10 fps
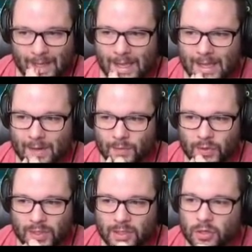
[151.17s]
and
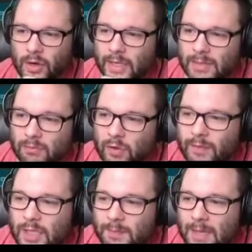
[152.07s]
reducing the target's
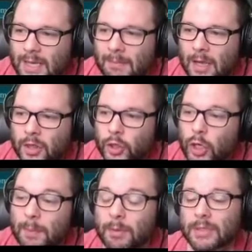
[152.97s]
movement speed by
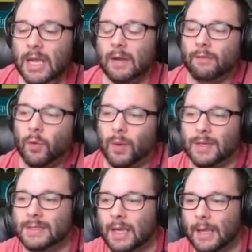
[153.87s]
30% for
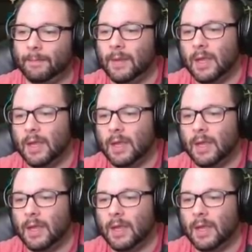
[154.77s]
1 second.